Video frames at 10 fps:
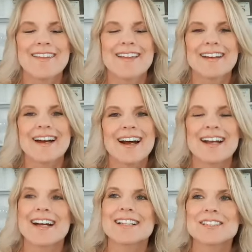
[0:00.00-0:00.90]
And then
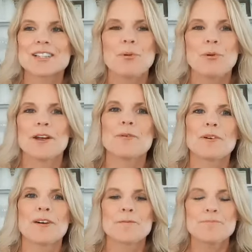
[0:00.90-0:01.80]
it got to the point
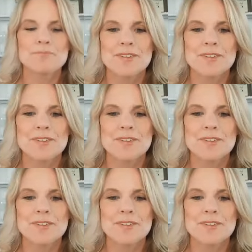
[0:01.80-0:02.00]
where,